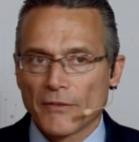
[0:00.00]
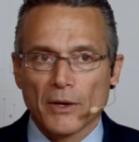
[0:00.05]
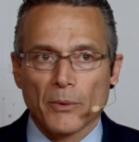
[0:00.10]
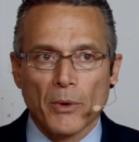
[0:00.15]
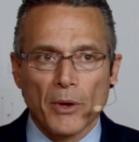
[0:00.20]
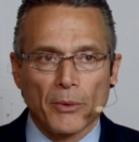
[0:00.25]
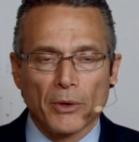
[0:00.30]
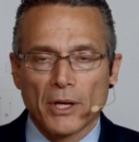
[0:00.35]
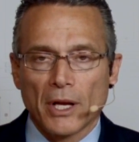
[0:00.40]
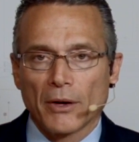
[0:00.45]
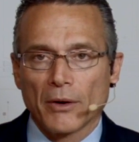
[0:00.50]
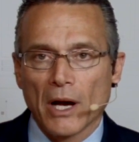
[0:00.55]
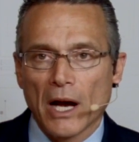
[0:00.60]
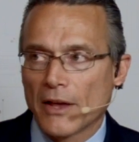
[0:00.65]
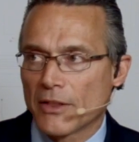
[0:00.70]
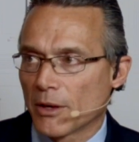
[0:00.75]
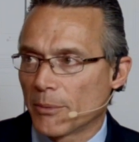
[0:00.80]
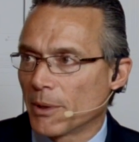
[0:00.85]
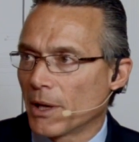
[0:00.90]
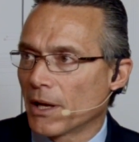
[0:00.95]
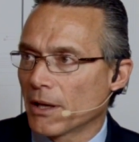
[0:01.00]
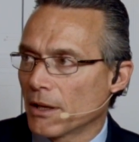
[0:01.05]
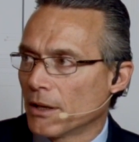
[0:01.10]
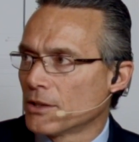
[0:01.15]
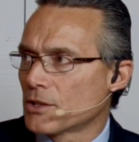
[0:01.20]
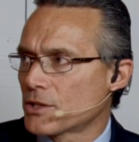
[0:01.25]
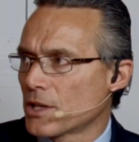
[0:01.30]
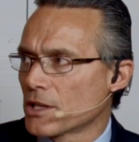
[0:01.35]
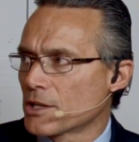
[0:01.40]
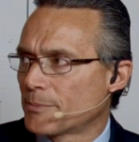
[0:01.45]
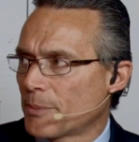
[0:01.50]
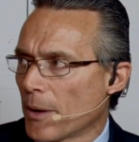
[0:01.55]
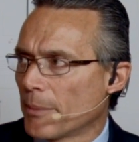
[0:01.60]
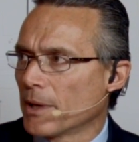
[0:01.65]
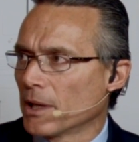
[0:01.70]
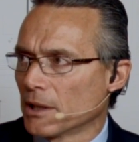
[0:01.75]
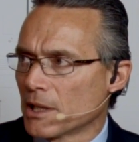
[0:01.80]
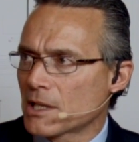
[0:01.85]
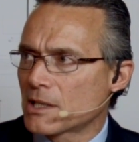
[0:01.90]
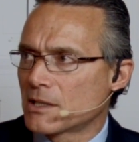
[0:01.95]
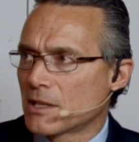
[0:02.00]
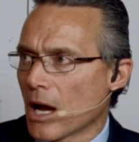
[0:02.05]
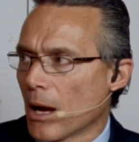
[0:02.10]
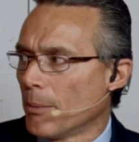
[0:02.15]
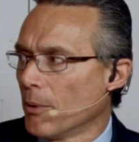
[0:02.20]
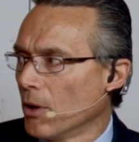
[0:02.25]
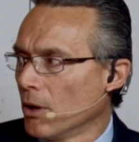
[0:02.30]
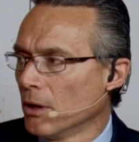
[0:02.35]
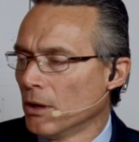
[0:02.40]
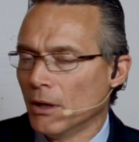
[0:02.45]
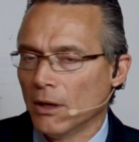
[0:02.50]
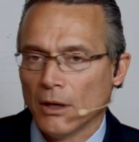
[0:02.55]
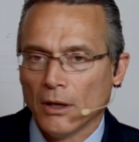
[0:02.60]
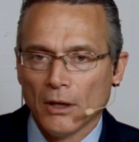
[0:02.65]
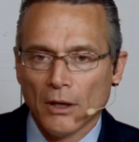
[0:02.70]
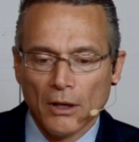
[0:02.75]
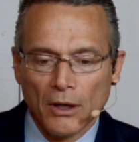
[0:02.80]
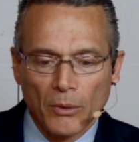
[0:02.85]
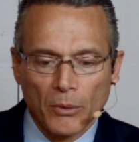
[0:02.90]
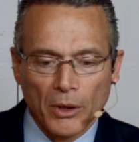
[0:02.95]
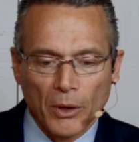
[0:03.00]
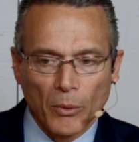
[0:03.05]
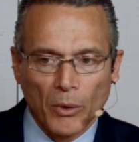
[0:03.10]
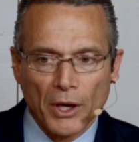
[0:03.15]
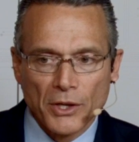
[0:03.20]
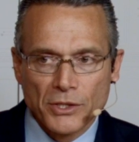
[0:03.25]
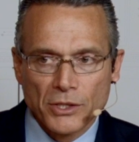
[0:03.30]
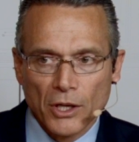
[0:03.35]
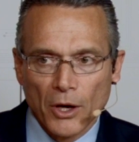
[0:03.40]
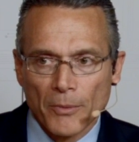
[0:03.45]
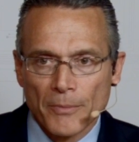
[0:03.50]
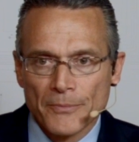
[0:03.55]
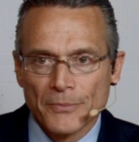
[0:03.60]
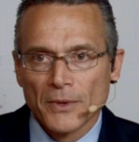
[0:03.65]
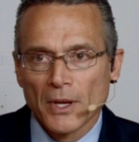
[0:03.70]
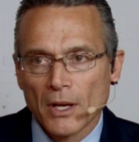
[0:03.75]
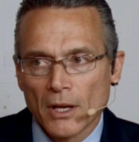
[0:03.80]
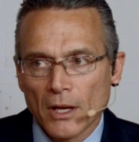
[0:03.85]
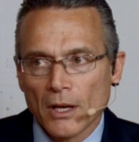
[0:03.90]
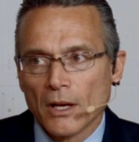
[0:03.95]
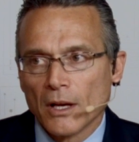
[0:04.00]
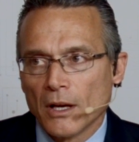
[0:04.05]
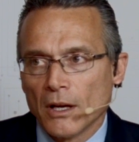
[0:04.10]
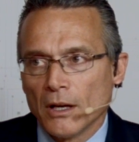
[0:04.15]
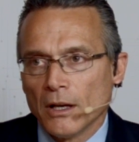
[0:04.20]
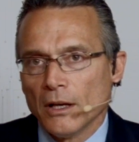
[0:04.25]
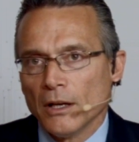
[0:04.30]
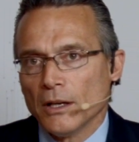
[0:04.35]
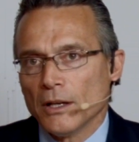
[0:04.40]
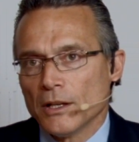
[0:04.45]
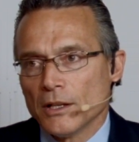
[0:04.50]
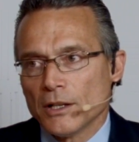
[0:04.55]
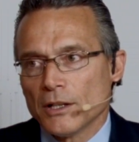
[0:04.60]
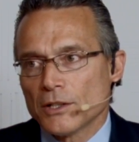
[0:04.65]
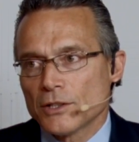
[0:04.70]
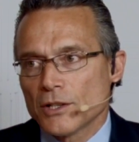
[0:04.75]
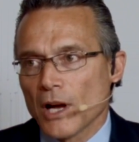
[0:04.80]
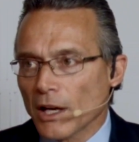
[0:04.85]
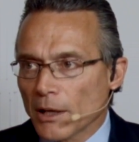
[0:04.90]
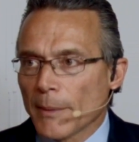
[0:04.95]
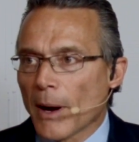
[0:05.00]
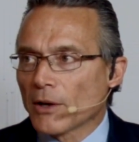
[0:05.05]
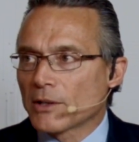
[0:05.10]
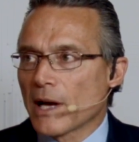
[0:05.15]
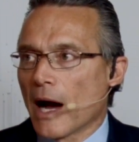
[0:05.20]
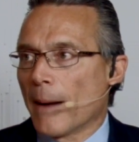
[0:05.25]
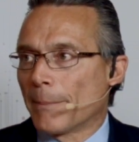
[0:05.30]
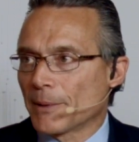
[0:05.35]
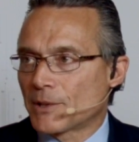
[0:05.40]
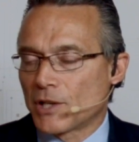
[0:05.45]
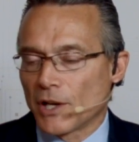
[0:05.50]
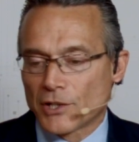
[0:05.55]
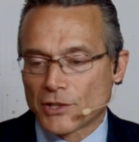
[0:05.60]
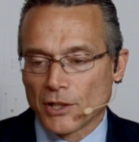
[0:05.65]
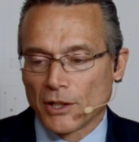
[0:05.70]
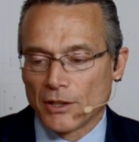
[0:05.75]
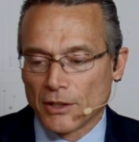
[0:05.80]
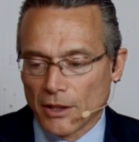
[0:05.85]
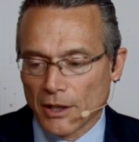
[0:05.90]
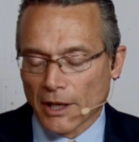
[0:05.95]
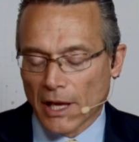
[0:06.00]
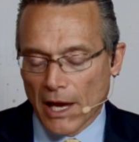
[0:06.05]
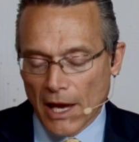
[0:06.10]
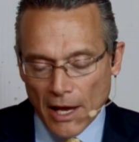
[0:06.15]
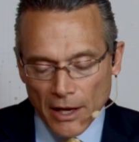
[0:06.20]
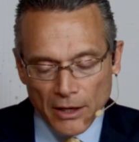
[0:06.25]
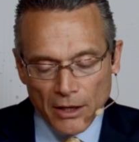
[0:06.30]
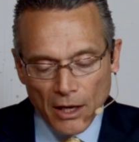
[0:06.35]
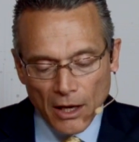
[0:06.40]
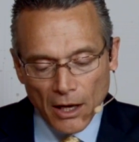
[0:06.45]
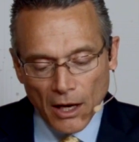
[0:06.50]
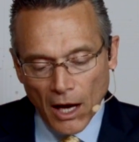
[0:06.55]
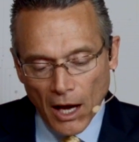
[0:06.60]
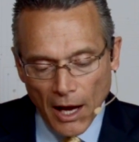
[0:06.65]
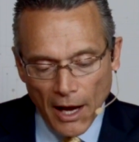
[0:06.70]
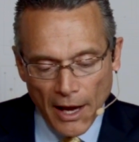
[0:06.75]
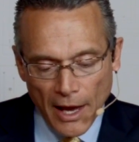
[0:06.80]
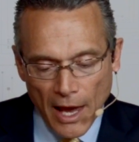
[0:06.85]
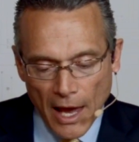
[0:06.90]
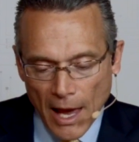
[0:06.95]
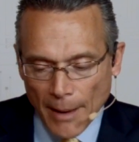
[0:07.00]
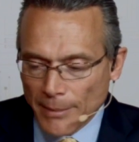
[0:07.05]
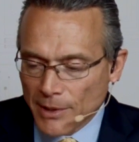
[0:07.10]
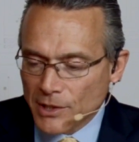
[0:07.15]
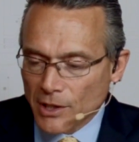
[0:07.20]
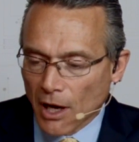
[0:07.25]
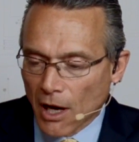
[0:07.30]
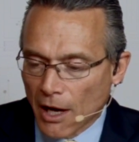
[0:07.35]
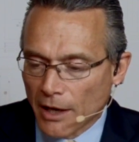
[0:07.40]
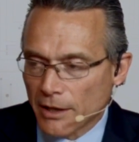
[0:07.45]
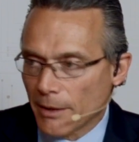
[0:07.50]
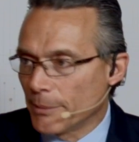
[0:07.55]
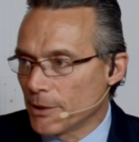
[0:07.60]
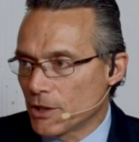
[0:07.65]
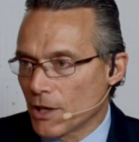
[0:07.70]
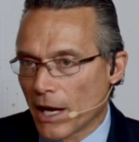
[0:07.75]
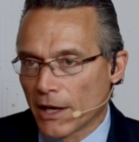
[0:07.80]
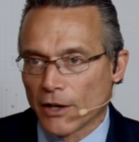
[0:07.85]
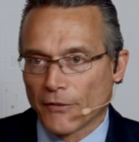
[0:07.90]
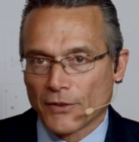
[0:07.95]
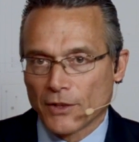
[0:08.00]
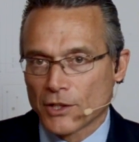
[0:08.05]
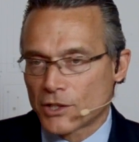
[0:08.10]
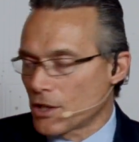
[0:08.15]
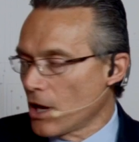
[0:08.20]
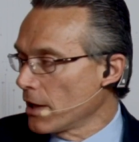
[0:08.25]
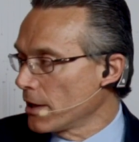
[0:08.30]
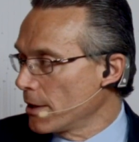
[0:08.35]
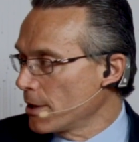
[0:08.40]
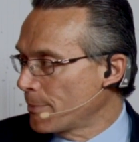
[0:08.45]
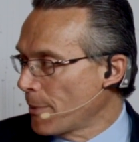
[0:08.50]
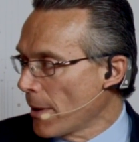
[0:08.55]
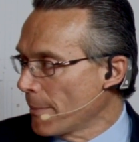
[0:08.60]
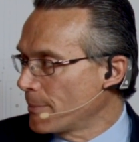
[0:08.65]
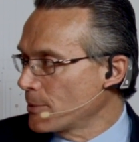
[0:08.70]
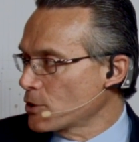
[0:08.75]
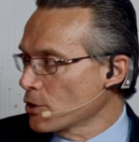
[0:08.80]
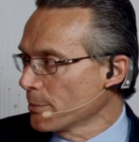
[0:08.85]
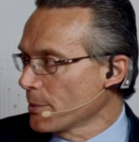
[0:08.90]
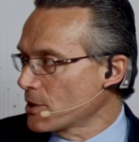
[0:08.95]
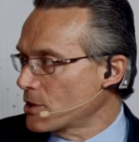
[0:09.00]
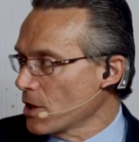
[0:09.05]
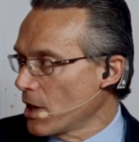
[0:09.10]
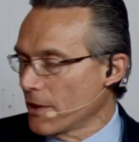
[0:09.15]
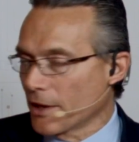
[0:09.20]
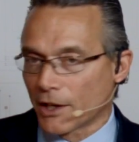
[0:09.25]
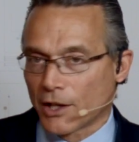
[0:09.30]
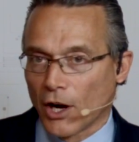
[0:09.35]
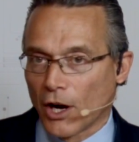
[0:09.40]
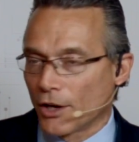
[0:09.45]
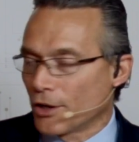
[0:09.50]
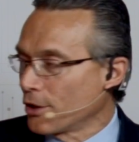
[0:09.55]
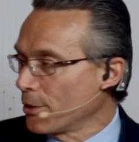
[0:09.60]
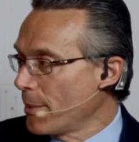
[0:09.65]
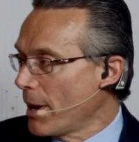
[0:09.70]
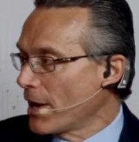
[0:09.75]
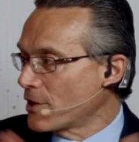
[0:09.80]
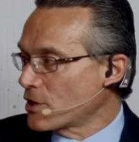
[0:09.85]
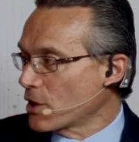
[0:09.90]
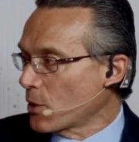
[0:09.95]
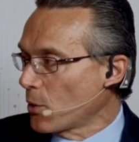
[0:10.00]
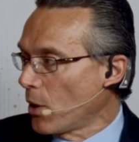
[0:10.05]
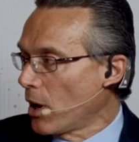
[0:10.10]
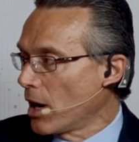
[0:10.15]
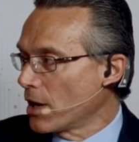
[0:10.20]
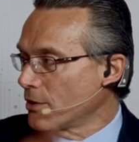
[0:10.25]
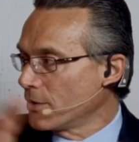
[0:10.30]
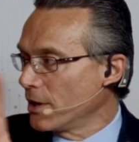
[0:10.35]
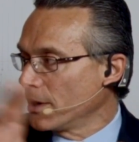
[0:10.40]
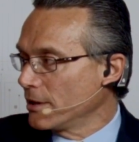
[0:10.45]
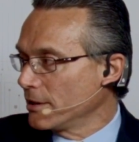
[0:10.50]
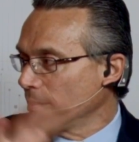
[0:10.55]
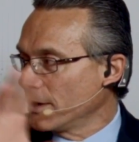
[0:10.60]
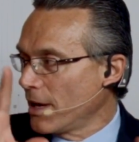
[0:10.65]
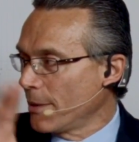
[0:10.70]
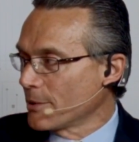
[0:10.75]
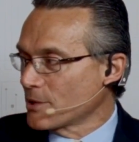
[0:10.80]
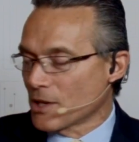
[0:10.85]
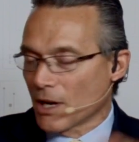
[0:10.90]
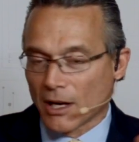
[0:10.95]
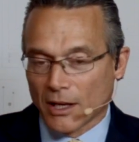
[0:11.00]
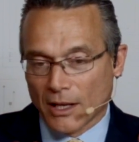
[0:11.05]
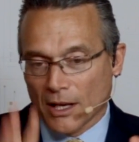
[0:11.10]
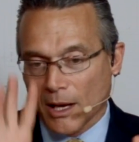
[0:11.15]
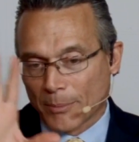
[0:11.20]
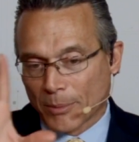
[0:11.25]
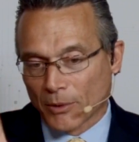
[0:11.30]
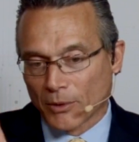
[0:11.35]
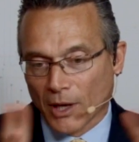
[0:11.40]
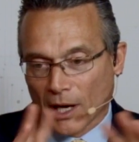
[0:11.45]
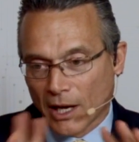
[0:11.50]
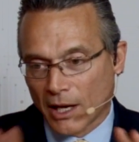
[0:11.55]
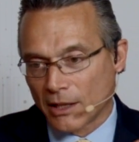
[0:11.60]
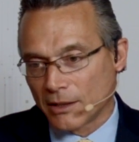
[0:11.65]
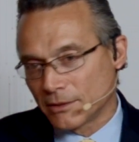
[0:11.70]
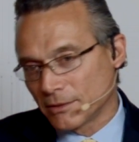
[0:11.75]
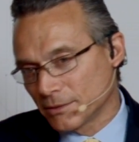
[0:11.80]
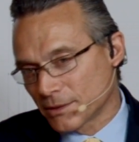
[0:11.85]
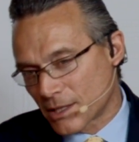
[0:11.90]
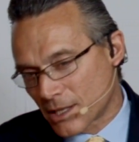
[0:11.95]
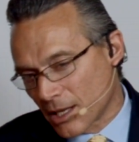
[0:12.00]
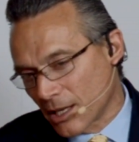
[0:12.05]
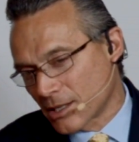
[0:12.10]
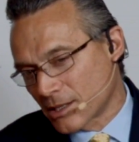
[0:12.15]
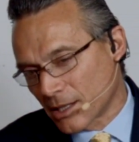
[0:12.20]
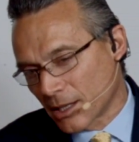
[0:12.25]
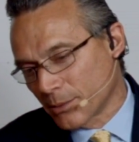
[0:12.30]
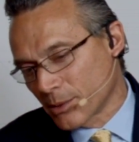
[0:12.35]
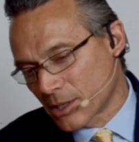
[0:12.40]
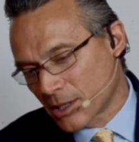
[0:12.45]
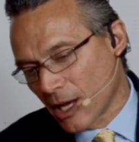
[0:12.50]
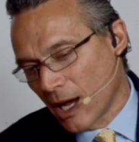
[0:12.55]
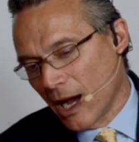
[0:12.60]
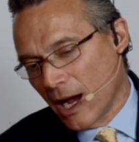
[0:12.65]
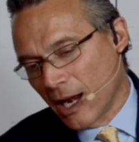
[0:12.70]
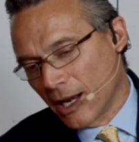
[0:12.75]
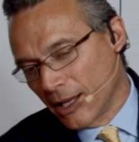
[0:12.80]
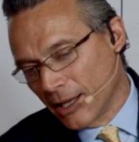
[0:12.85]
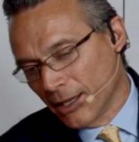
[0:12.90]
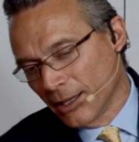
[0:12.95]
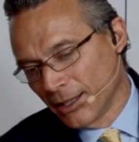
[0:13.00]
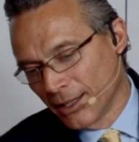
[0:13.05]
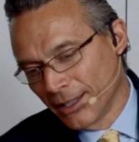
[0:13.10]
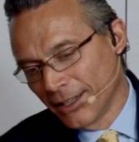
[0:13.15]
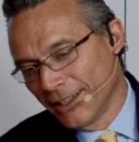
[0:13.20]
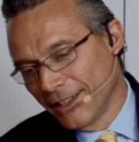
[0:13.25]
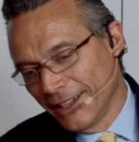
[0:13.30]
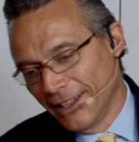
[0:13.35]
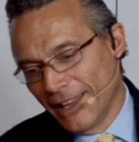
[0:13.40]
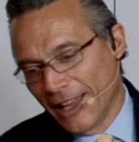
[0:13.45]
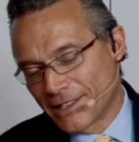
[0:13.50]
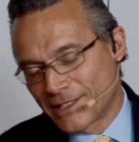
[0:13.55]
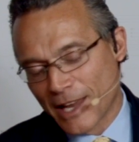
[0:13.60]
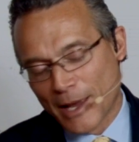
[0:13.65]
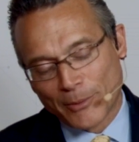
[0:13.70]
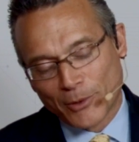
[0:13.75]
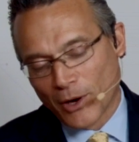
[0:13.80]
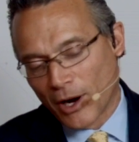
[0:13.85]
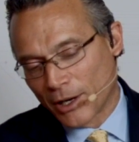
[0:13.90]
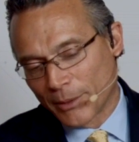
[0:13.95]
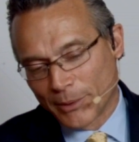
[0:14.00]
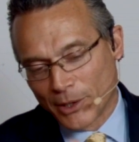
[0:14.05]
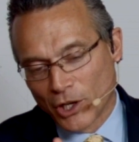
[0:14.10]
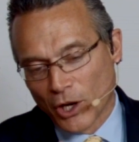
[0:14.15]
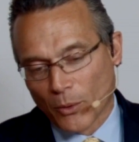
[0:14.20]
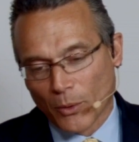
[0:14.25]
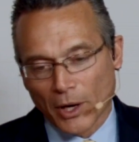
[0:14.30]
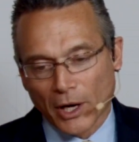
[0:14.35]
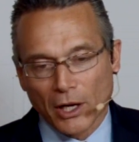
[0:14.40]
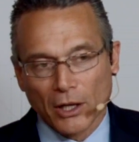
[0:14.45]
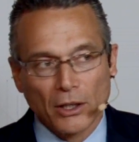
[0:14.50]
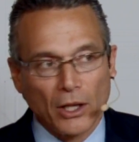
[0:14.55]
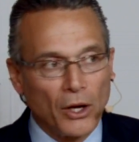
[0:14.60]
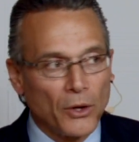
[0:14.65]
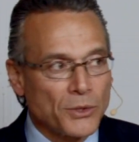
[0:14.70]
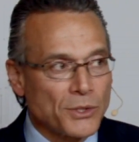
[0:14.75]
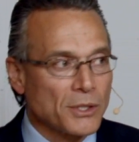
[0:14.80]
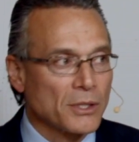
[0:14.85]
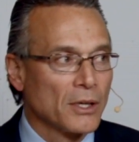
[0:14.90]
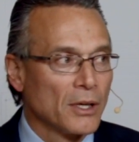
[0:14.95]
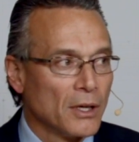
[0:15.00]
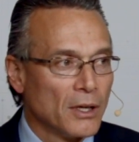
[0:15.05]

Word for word: have, we weren't here either, but I understand it's probably at least double what it was. So talk about competition again. Amazon, I mean, I don't know if you saw that, you probably presumably saw the Gartner Magic Quadrant, Amazon in the upper right, CSC yeah. was kind of in the same quadrant, but nowhere close.